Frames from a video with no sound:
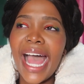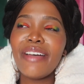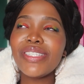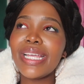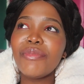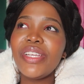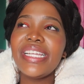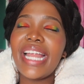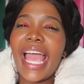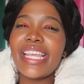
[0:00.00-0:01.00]
For some
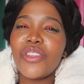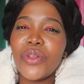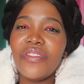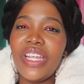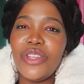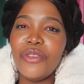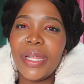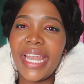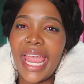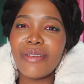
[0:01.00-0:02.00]
reason, I thought of
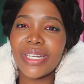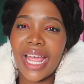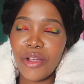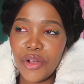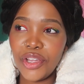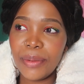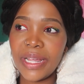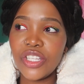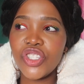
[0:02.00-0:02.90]
Illuminae when I heard about it.